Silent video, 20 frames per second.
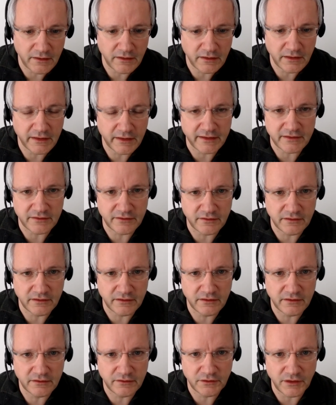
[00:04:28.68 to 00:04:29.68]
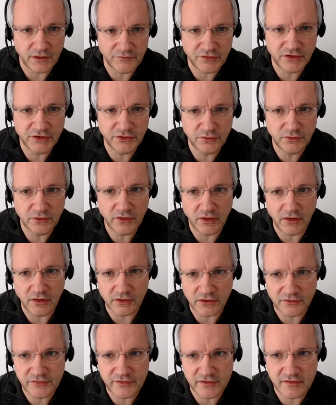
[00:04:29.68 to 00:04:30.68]
get a revenue
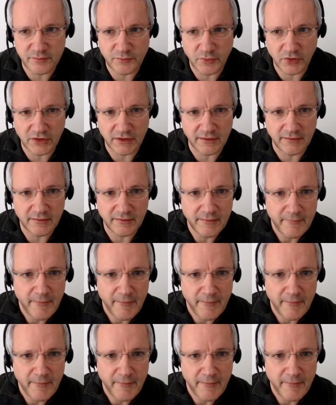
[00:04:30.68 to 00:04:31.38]
out of this model.